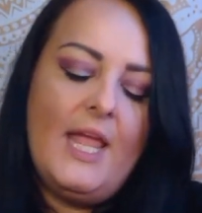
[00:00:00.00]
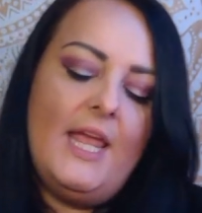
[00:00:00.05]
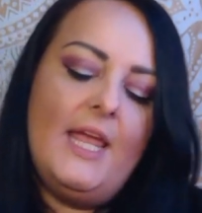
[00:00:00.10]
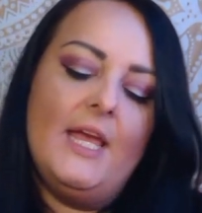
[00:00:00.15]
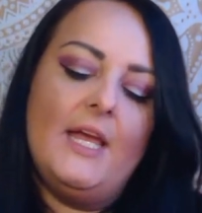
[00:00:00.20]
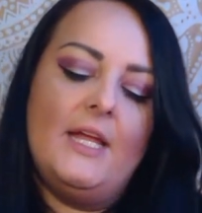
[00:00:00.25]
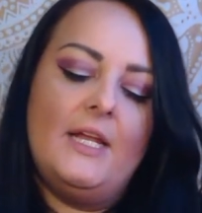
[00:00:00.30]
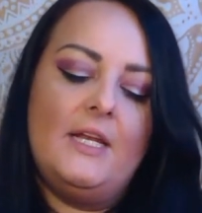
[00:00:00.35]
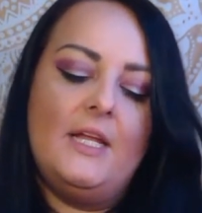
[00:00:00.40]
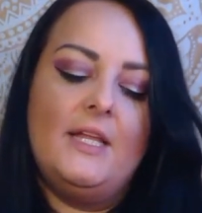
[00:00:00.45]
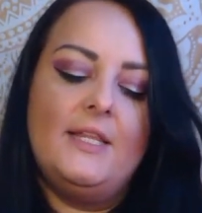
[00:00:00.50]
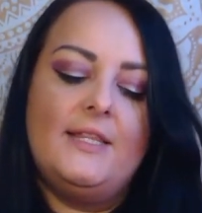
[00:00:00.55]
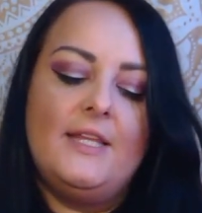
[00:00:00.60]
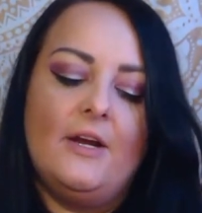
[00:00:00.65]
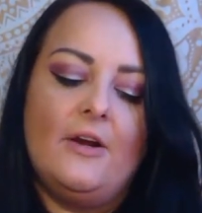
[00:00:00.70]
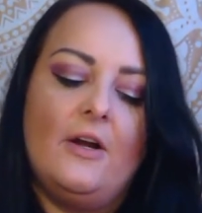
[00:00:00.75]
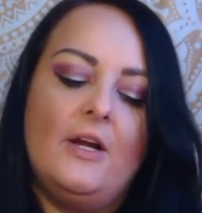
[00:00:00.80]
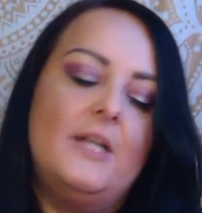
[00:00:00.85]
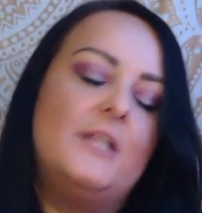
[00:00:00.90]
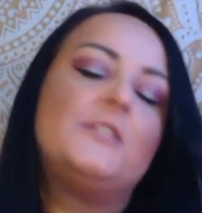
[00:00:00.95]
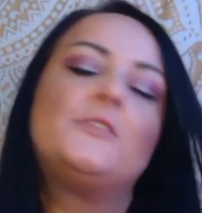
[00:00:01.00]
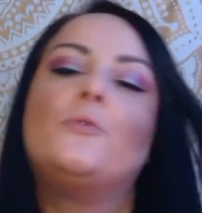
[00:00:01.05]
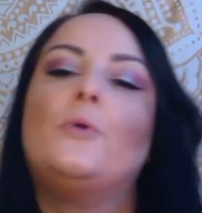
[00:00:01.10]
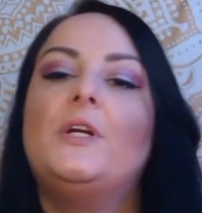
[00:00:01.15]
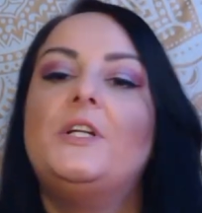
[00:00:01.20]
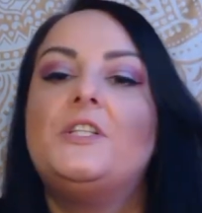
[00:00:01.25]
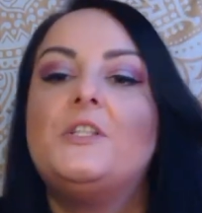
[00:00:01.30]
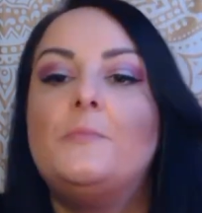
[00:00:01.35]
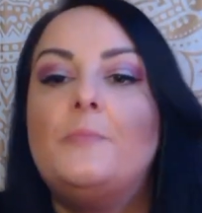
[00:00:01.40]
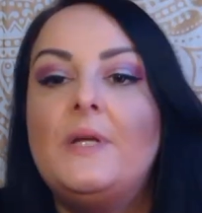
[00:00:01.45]
and there is
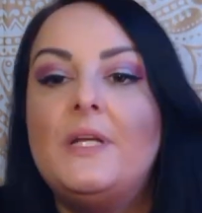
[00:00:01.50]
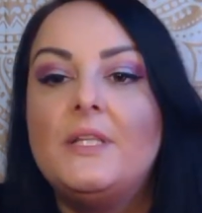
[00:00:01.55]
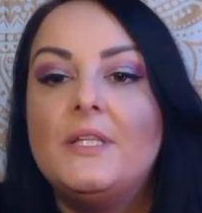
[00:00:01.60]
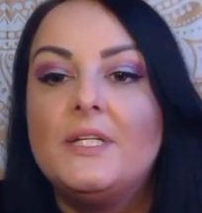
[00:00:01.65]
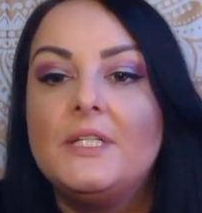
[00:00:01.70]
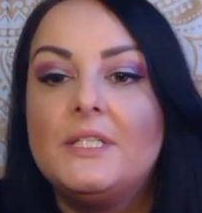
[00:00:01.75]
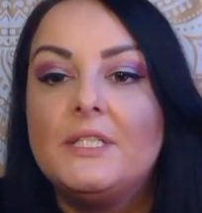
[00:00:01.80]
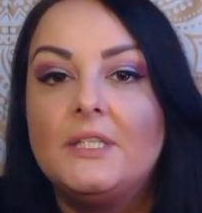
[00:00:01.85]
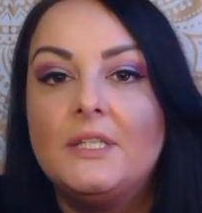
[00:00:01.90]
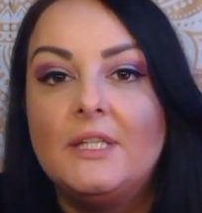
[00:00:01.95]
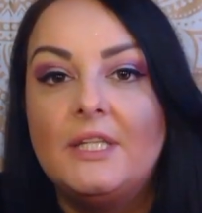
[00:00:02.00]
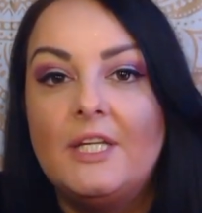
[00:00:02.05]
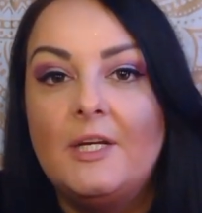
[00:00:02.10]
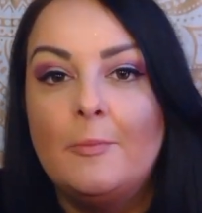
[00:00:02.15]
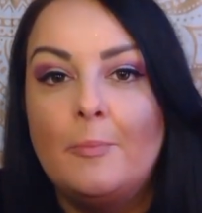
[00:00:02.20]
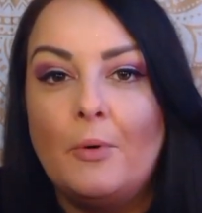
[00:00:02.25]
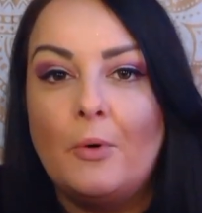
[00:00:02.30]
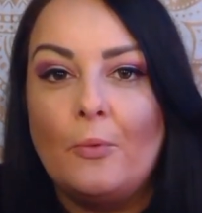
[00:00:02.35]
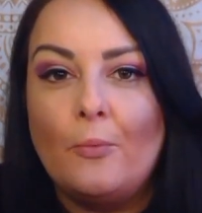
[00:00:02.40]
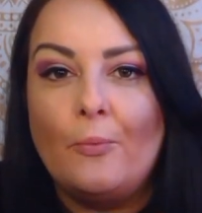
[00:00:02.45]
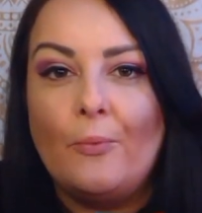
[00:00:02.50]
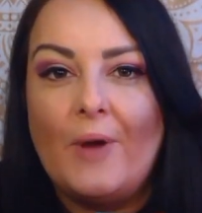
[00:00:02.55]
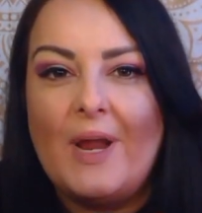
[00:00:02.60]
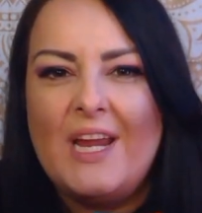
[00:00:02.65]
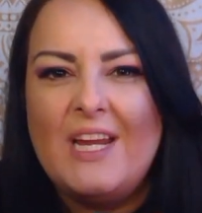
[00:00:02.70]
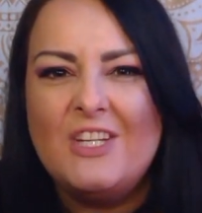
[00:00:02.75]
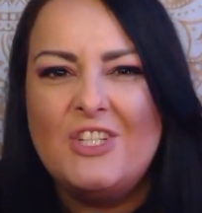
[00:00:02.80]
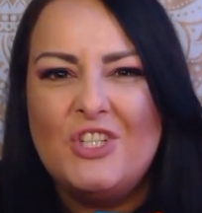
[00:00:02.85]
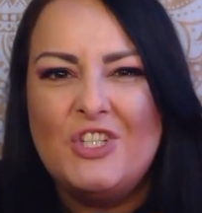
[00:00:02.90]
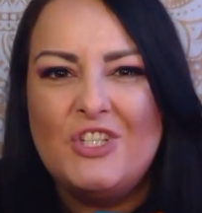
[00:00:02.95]
going to be this
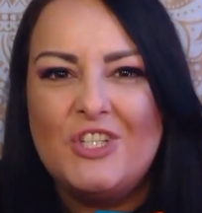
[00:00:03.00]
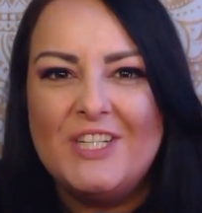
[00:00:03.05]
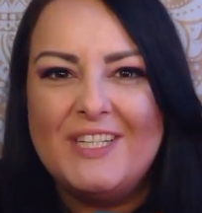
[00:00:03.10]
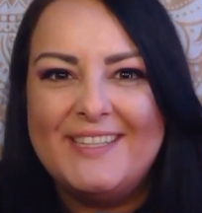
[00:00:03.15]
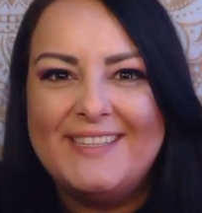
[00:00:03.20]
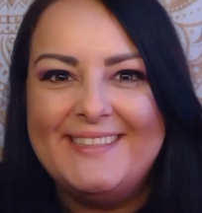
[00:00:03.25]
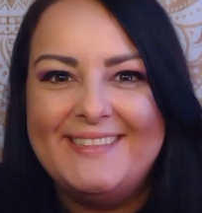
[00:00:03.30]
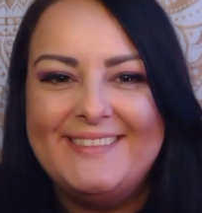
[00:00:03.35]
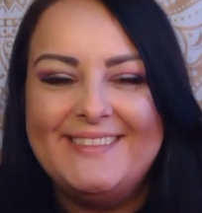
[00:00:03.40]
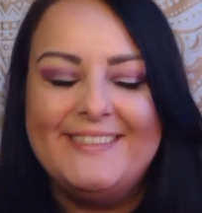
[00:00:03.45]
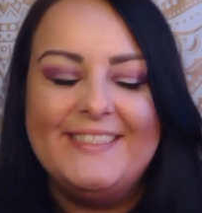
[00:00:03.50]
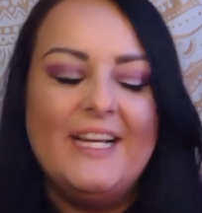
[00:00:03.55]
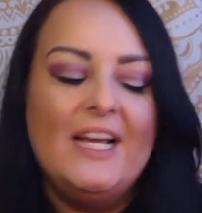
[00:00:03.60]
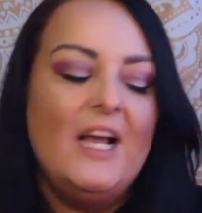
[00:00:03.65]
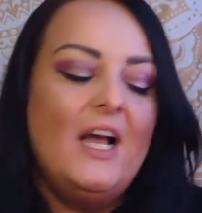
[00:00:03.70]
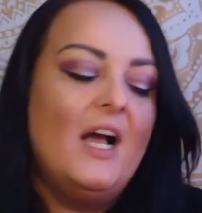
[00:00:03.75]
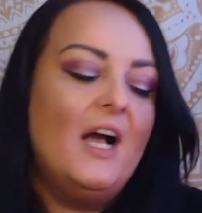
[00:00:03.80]
liberation